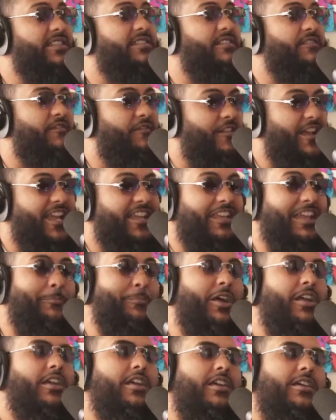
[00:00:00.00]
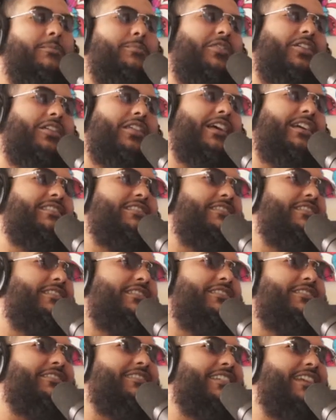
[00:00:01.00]
That's yeah. a fact. Yeah, bro, that's the
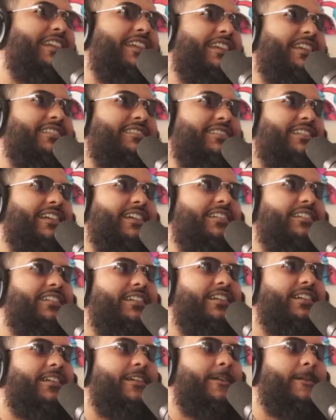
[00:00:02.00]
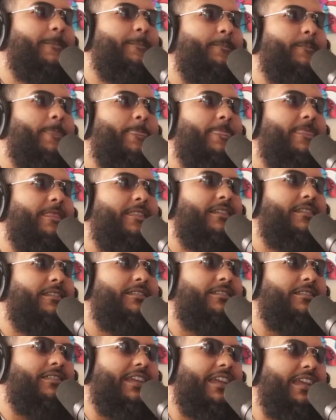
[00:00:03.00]
other thing. It's like
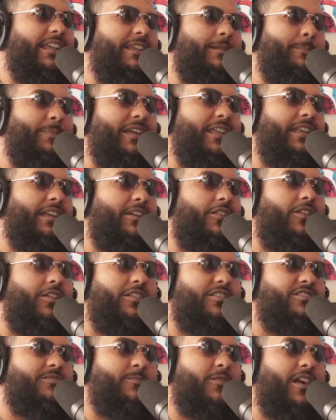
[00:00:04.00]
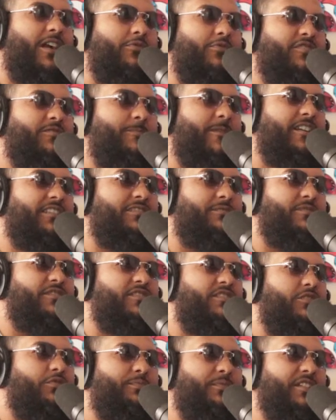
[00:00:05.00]
the independent artists, bro, I respect them
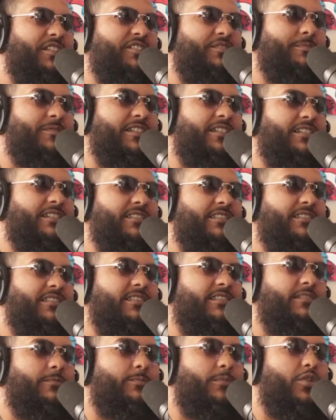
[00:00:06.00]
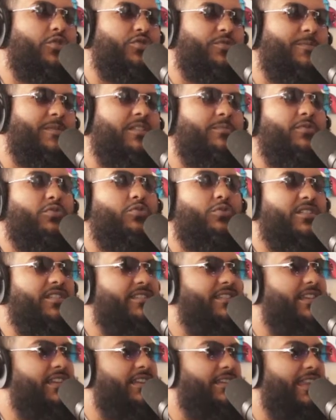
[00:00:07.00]
so much because most people
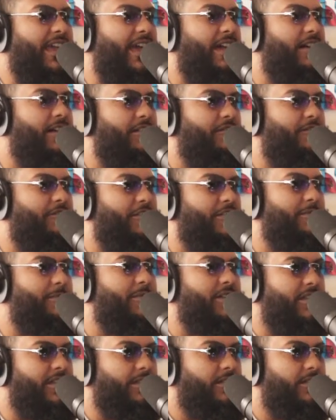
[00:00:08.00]
would take that upfront